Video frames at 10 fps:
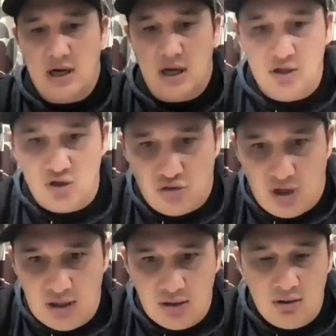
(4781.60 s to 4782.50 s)
and
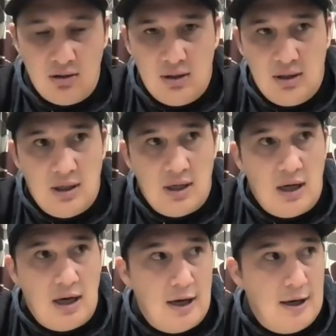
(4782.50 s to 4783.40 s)
train.
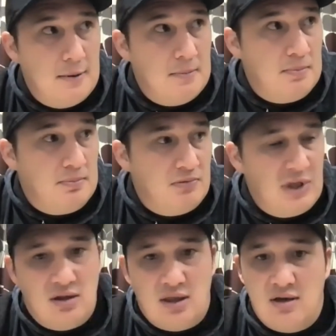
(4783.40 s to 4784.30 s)

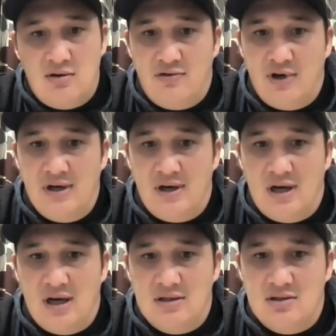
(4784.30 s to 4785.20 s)
they can find it hard.